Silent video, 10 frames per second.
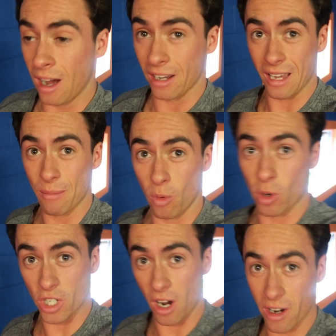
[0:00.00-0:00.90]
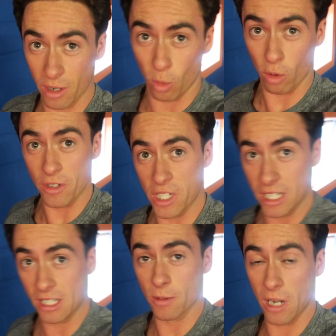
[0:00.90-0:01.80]
I get more tired, more
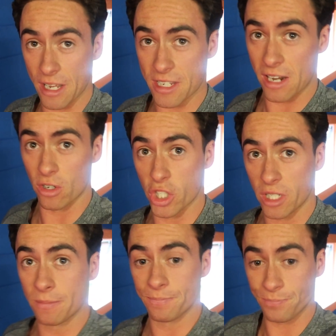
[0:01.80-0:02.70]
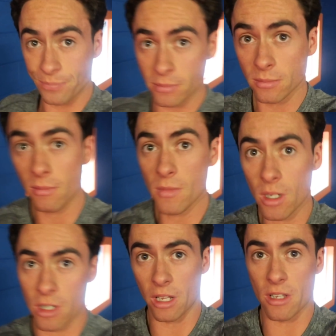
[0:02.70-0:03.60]
fatigued, less energy.
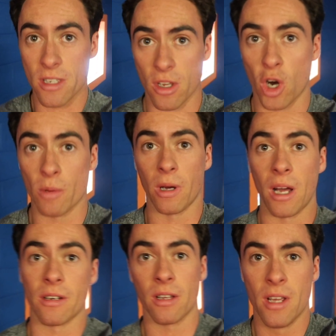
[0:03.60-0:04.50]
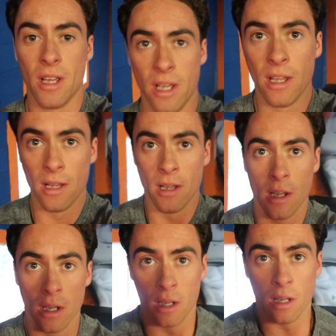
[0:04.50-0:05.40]
This is hurting my hand.
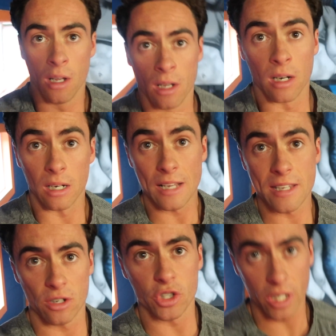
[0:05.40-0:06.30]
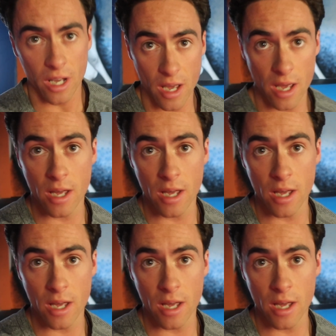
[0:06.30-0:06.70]
Less energy.